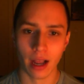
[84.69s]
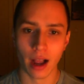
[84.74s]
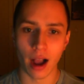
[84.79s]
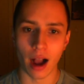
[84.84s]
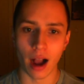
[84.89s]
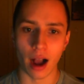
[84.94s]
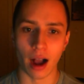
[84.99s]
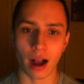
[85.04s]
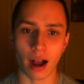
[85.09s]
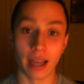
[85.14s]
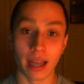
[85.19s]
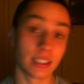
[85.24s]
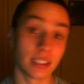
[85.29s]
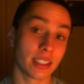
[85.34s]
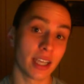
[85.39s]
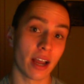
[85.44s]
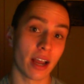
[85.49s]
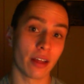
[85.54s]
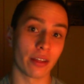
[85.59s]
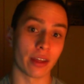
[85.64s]
And
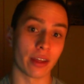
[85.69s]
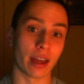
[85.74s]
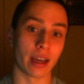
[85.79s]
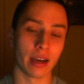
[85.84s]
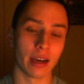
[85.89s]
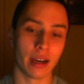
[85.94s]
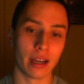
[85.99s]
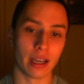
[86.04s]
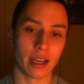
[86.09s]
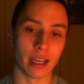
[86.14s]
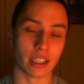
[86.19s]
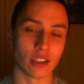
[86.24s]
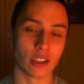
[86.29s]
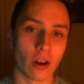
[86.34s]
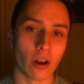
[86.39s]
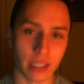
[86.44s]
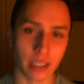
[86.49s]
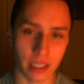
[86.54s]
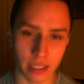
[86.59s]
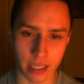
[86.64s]
sell that as
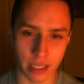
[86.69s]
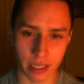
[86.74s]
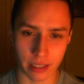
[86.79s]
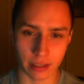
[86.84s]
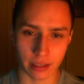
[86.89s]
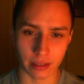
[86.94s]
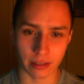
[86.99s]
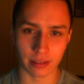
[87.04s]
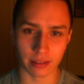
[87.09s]
long as it didn't